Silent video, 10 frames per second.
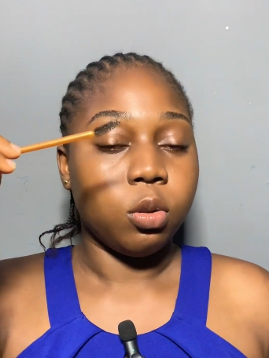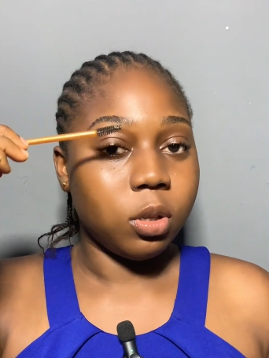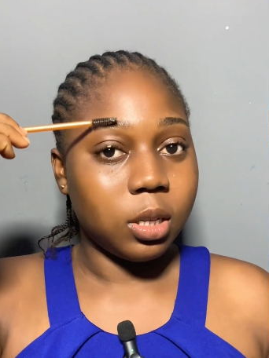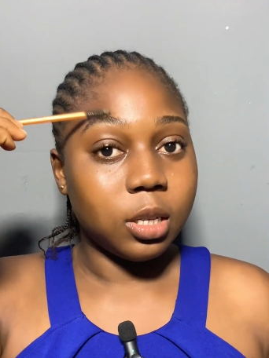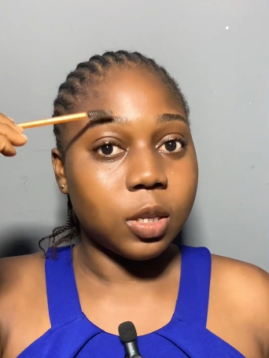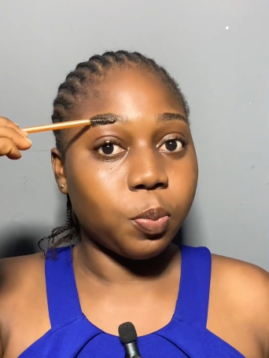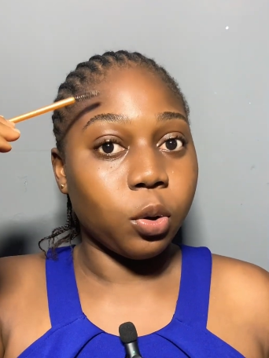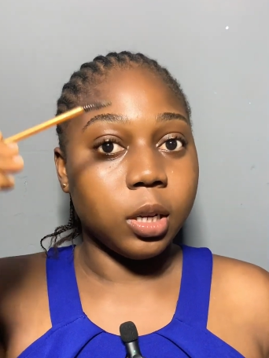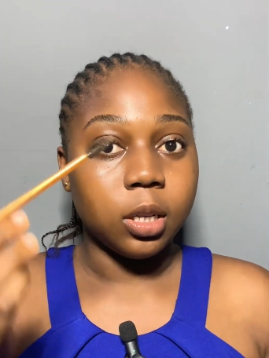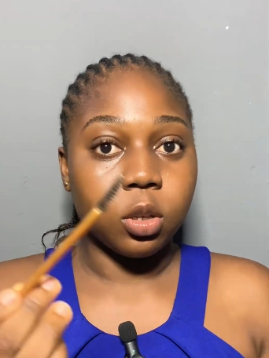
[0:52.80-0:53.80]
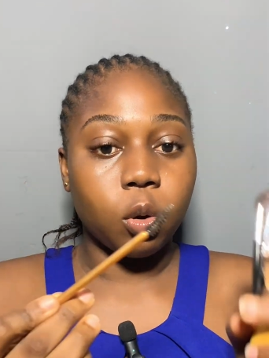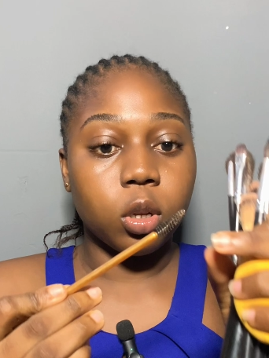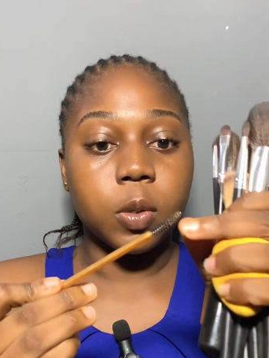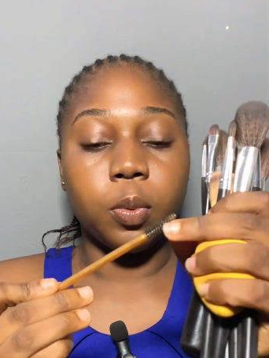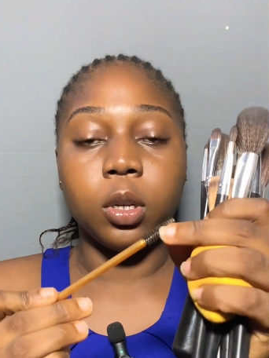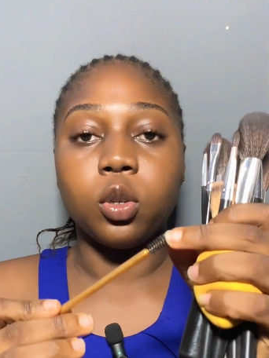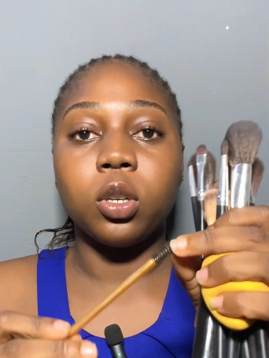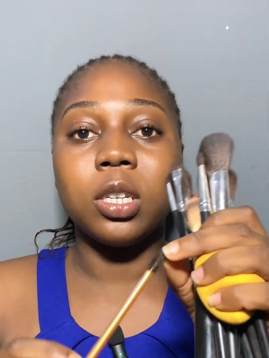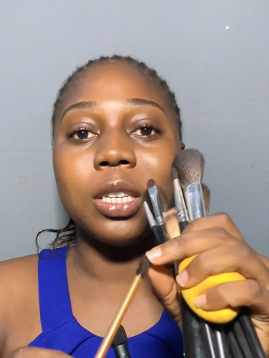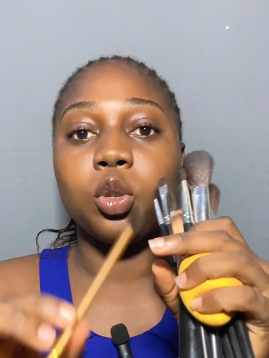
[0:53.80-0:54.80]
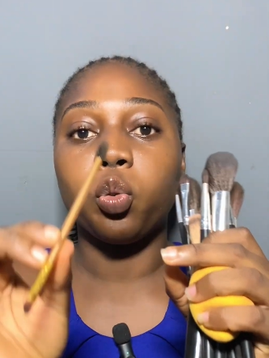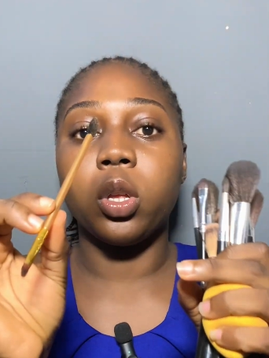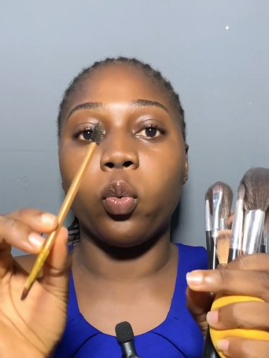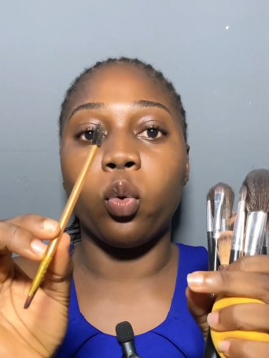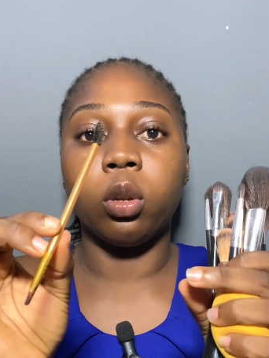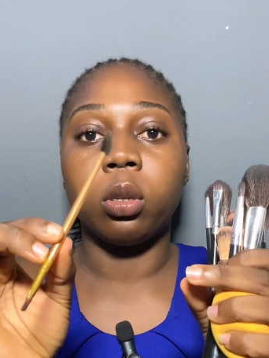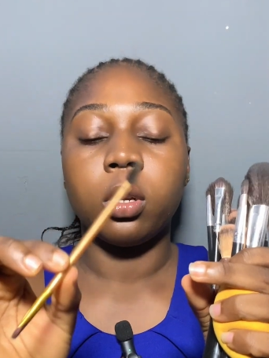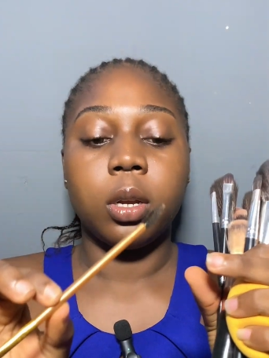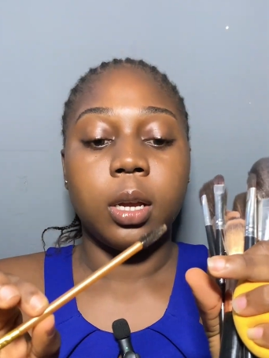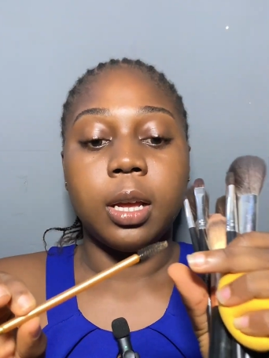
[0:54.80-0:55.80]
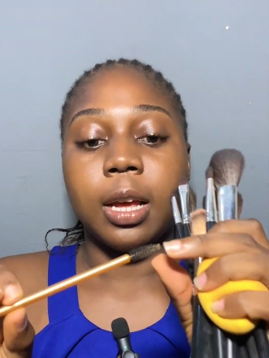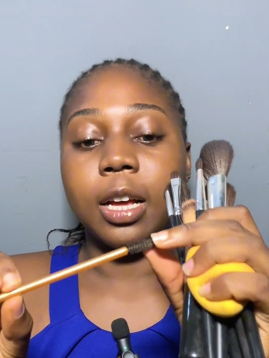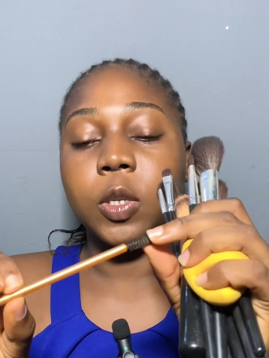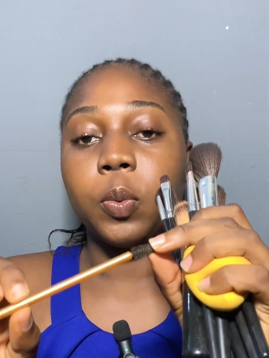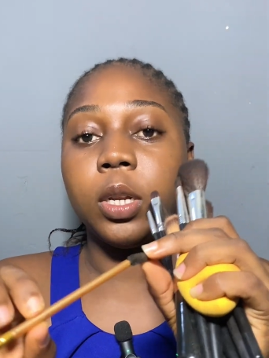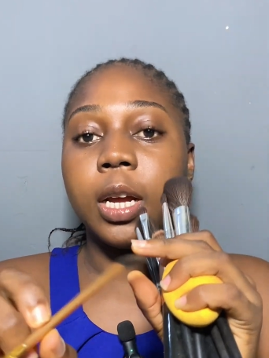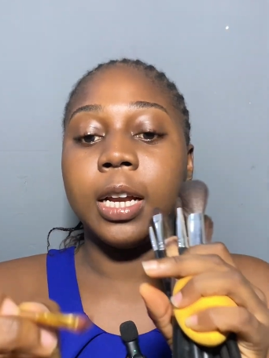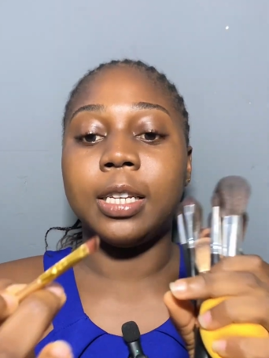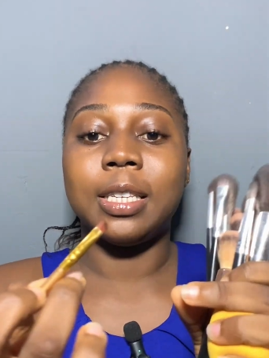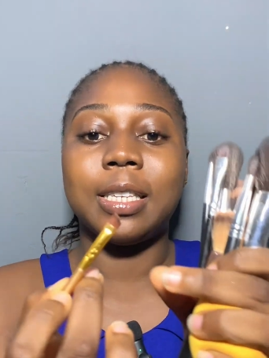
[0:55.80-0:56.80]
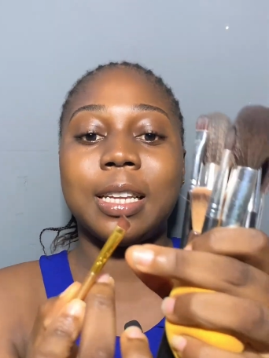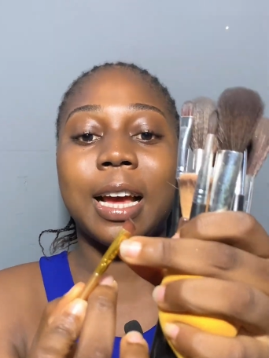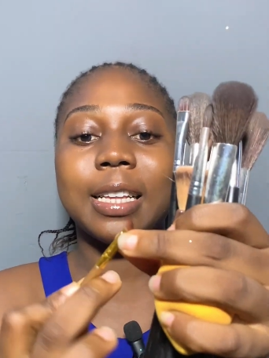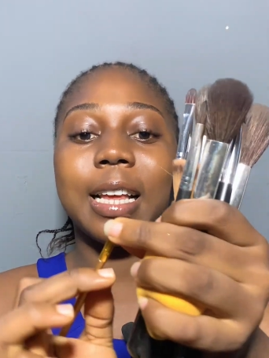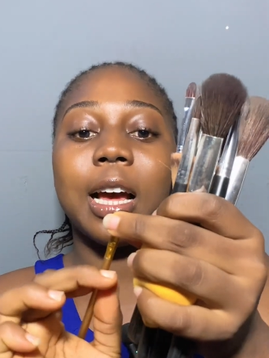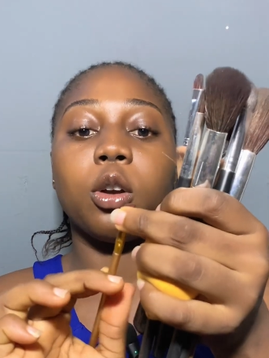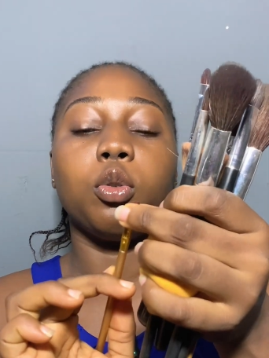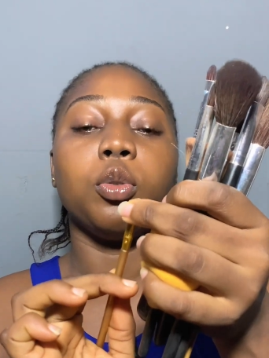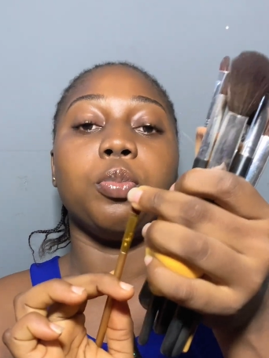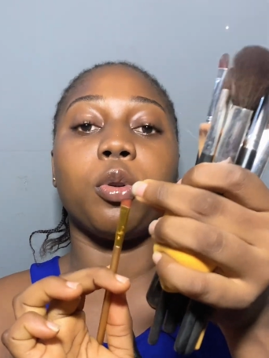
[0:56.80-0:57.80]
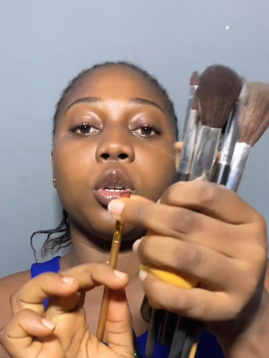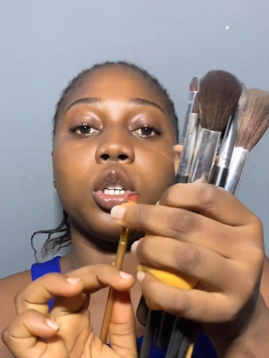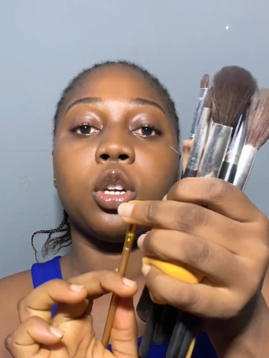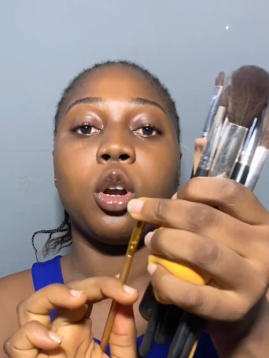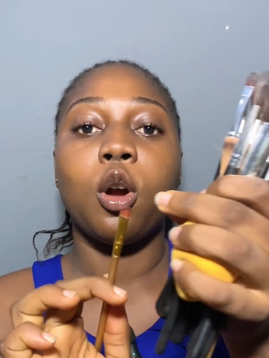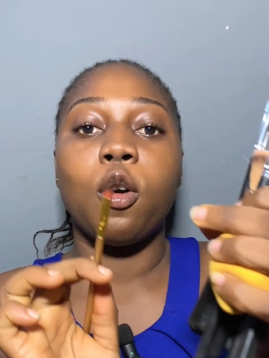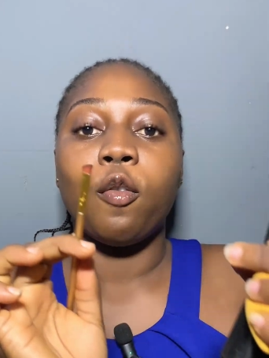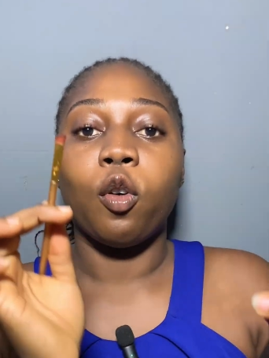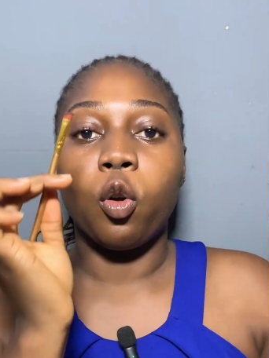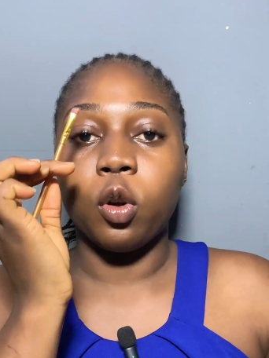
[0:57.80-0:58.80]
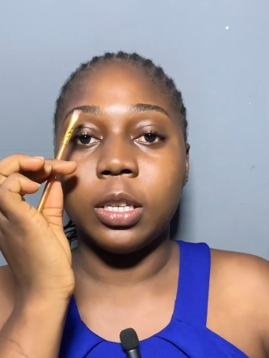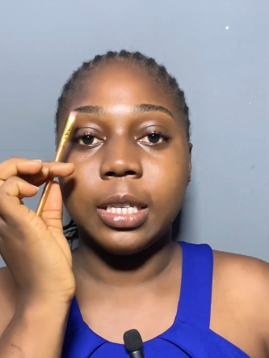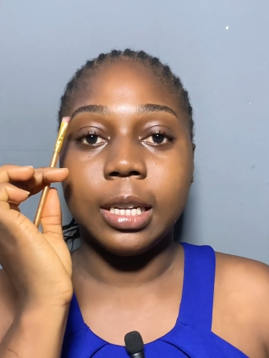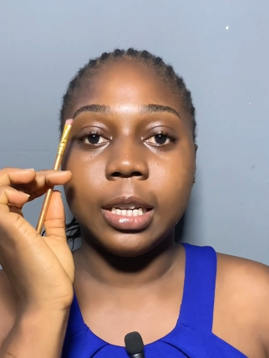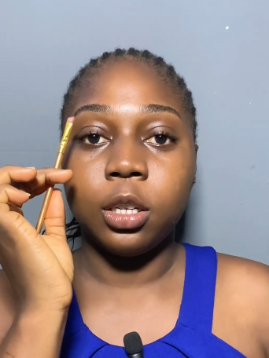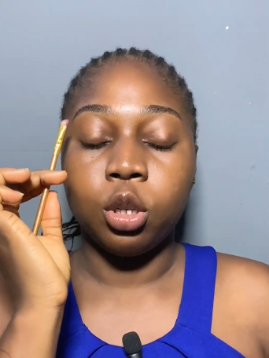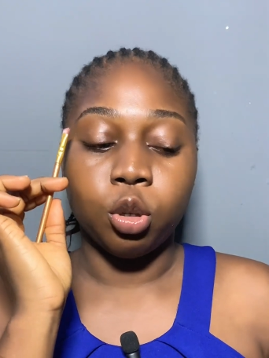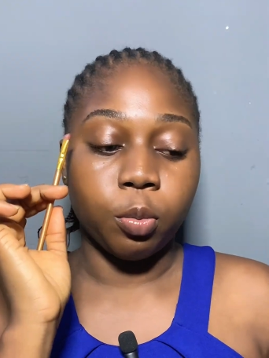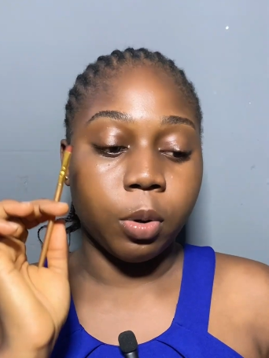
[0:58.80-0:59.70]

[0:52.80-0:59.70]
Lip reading: you need this pulley. It's called pulley. So this is two in one. It has pulley and it has angled brush for concealing your